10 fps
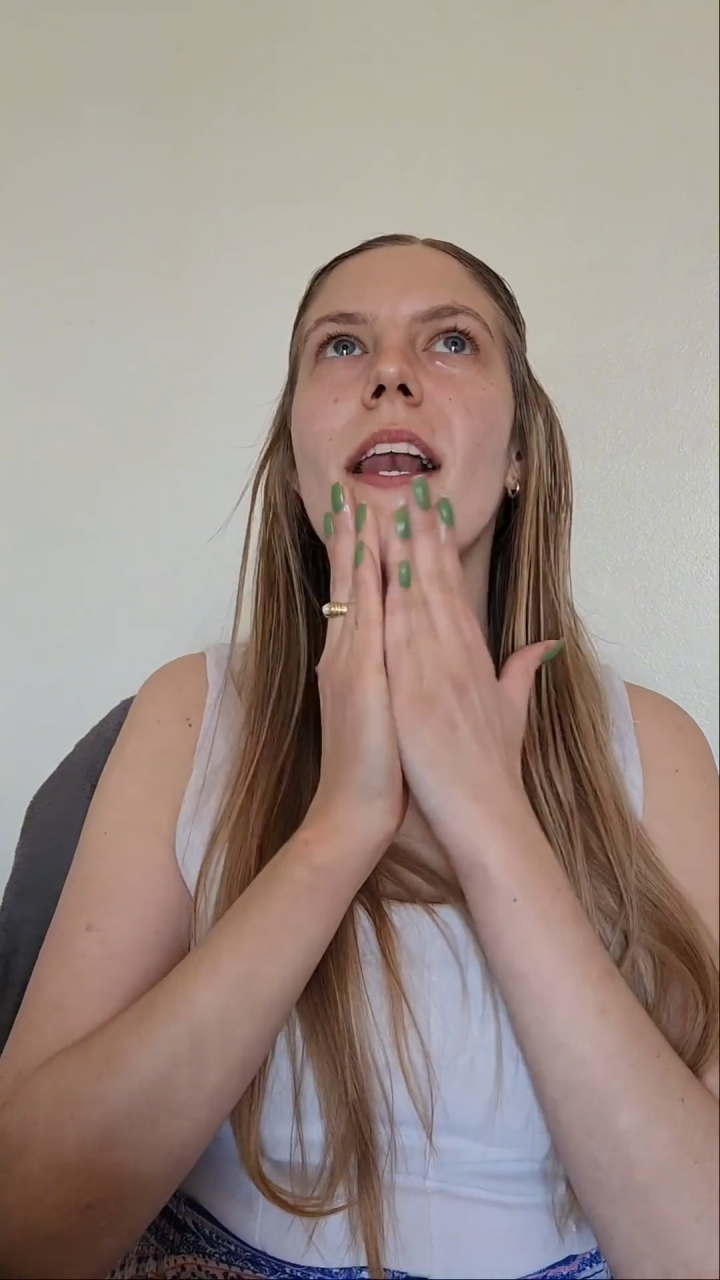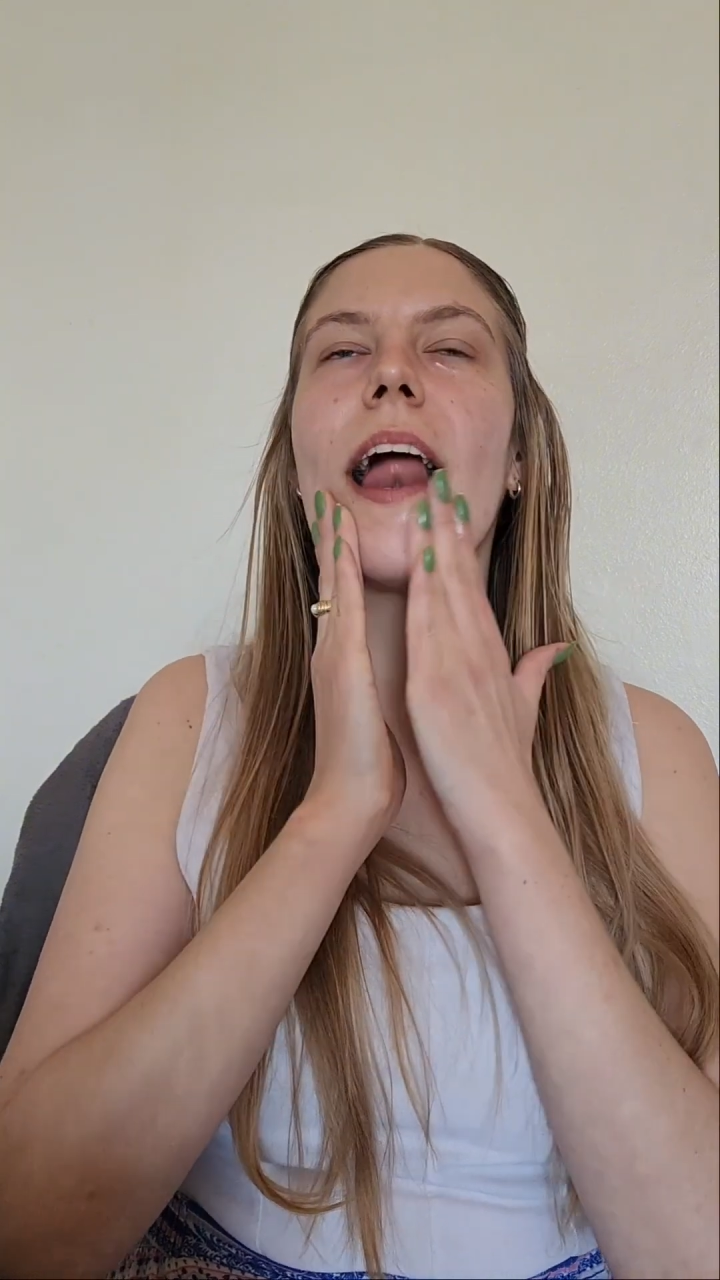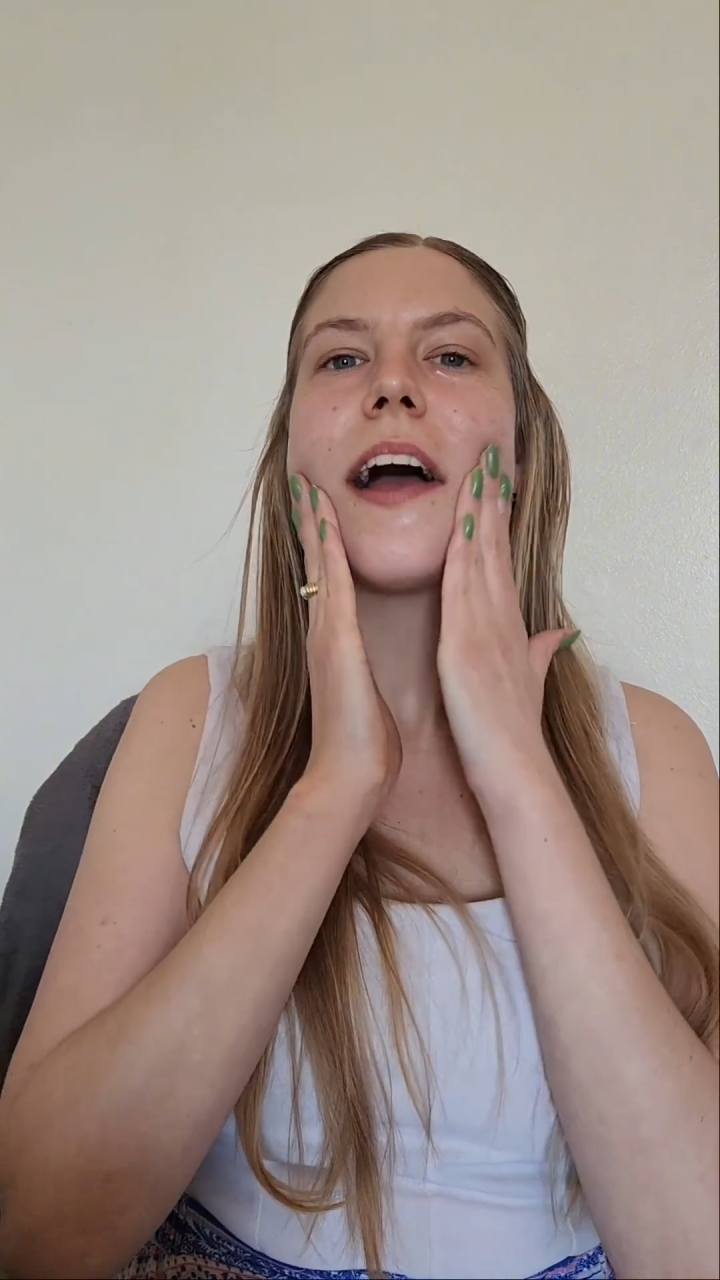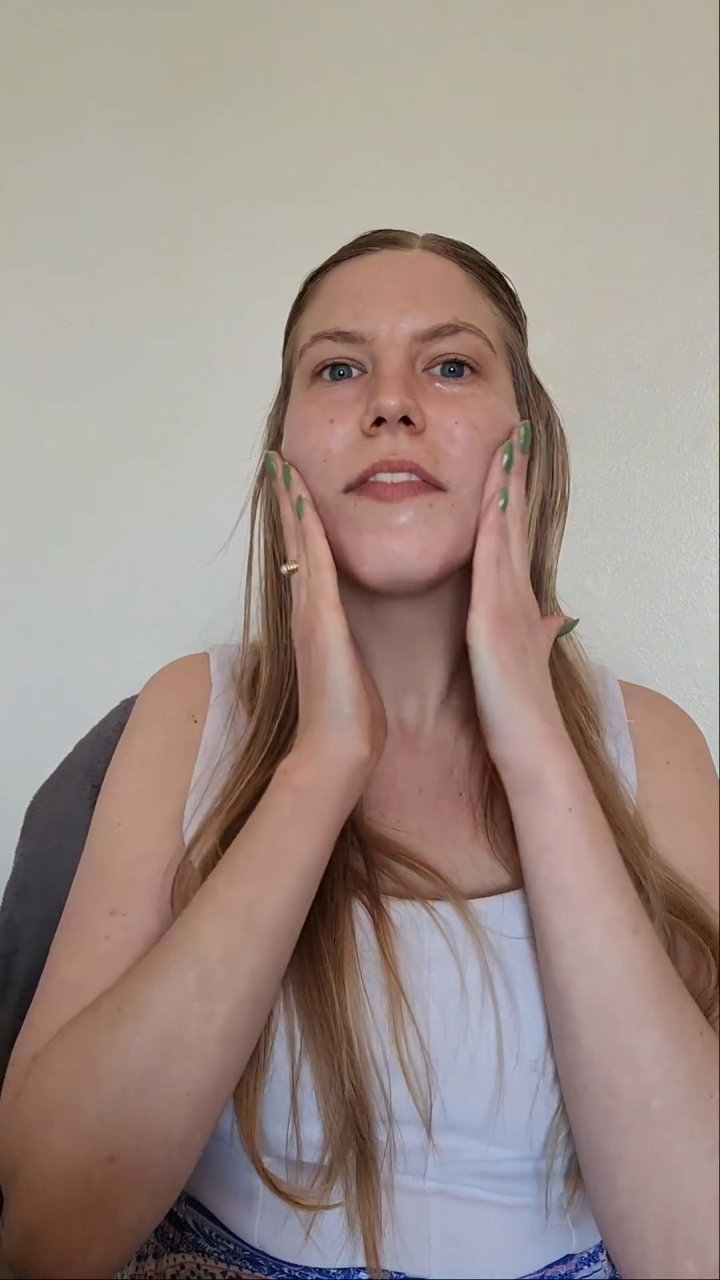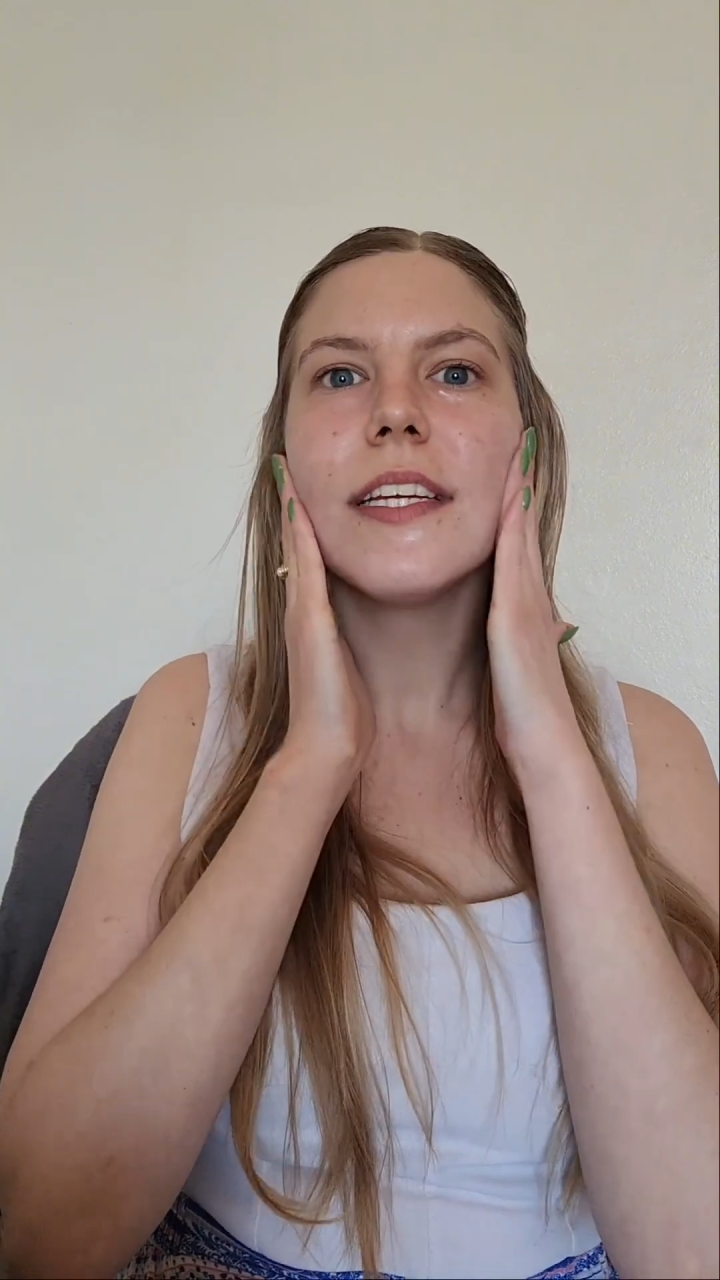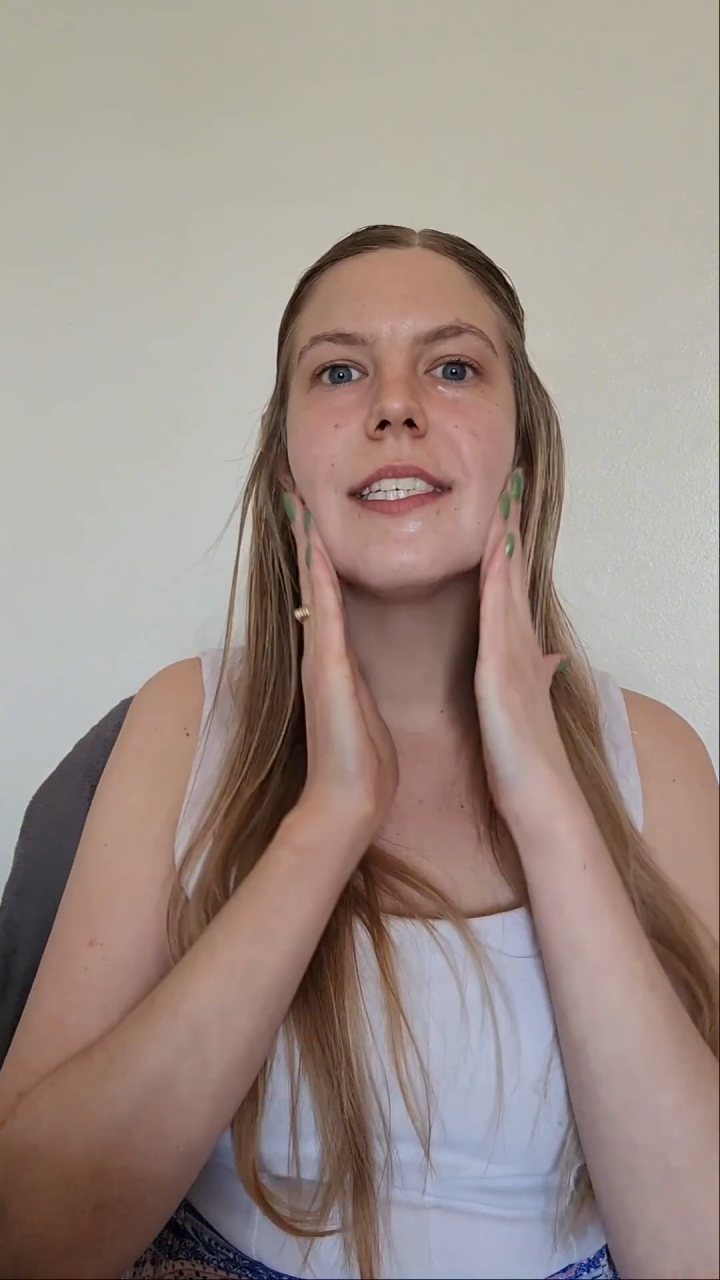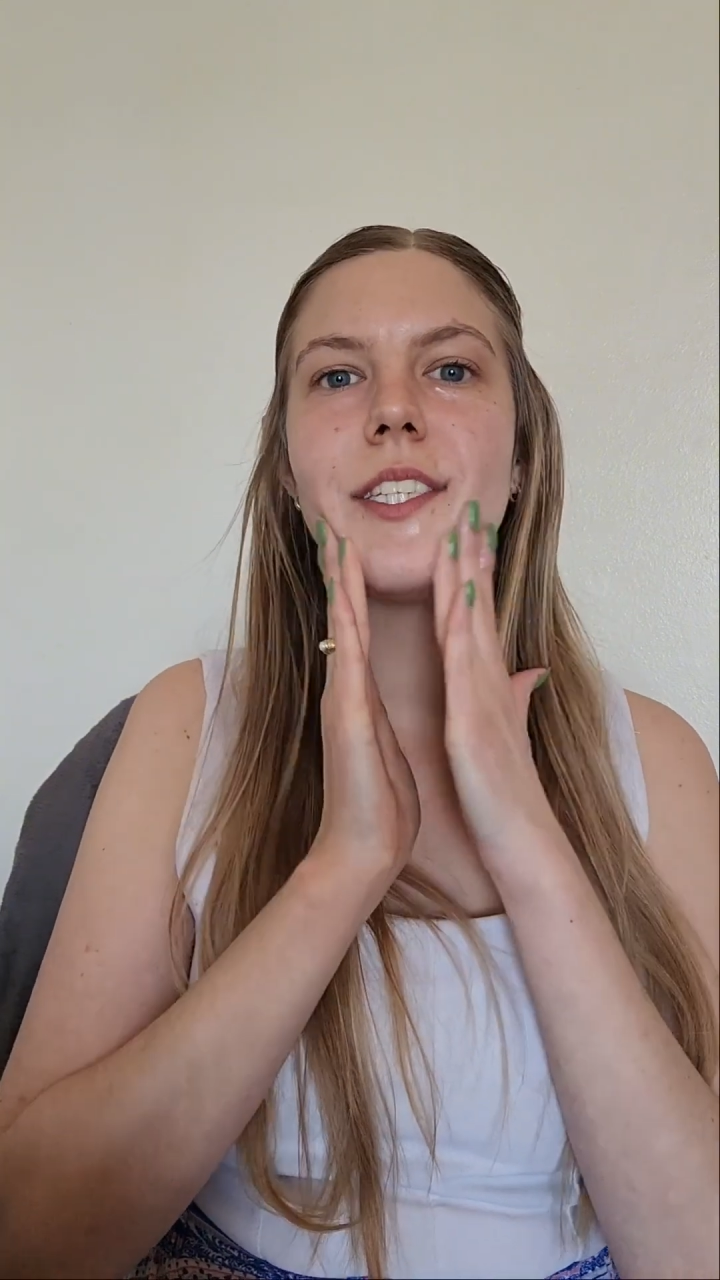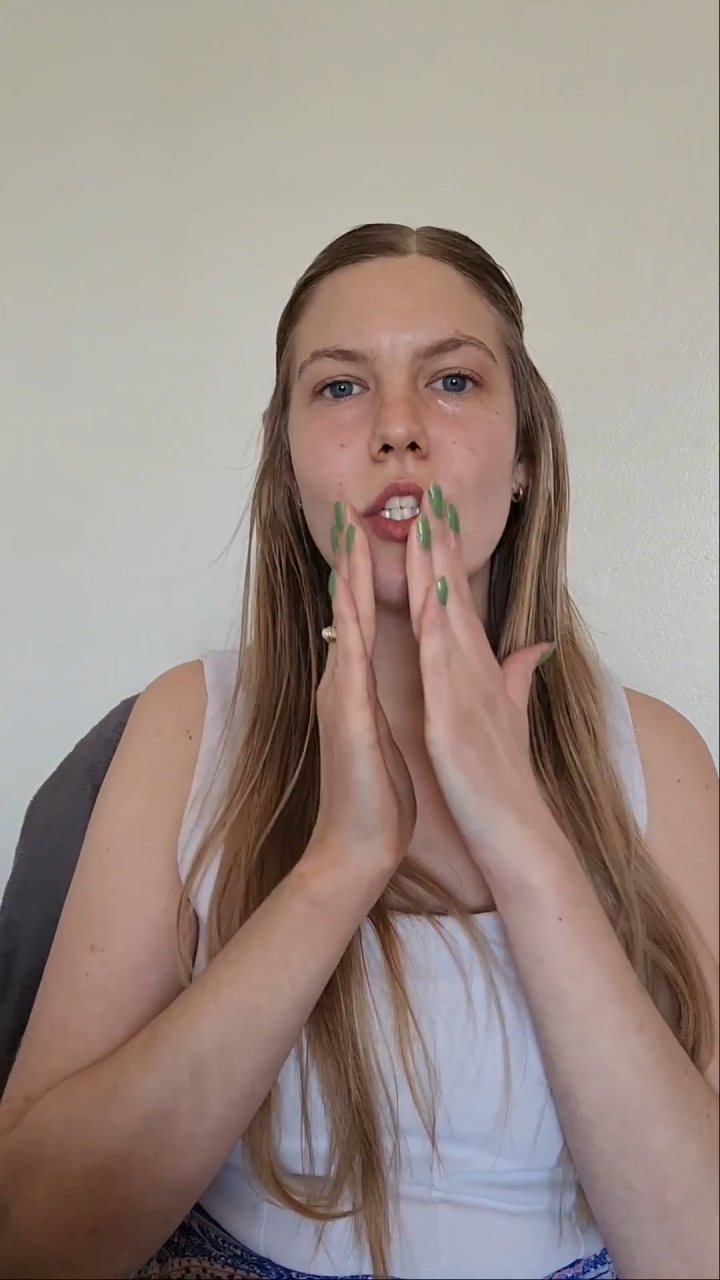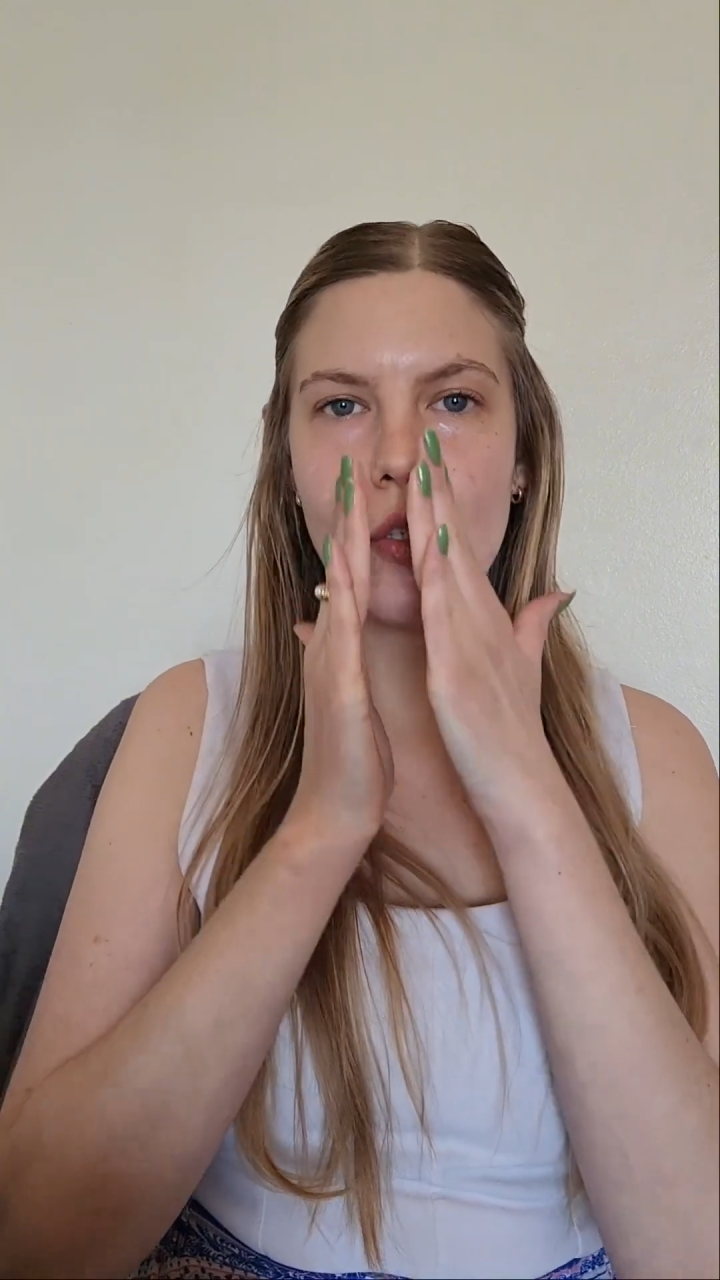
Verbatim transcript: life isn't